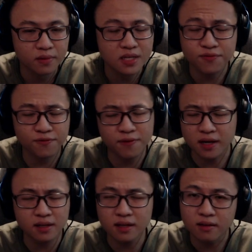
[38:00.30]
it's
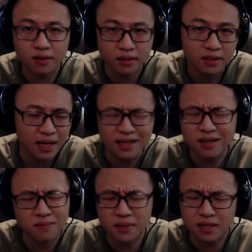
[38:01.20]
fucking long. I
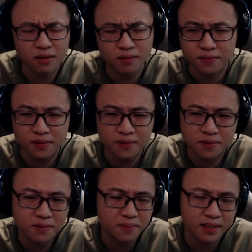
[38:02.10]
hate making long
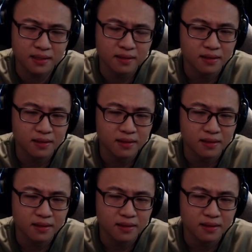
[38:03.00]
videos, but